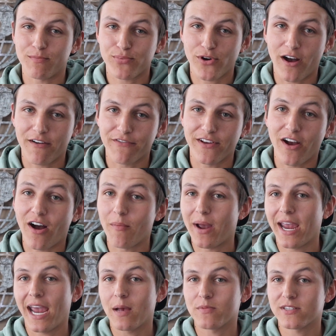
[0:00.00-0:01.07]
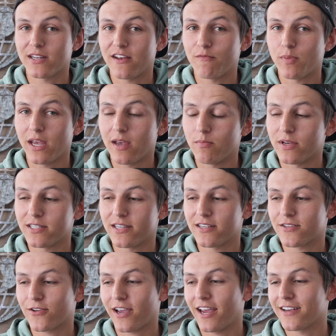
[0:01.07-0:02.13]
in profit on my Amazon FBA
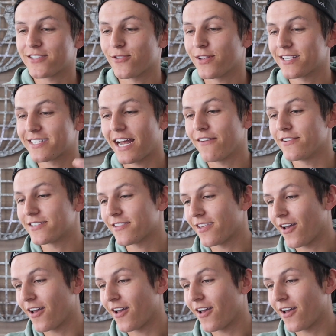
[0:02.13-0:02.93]
business. Okay, so let's dive into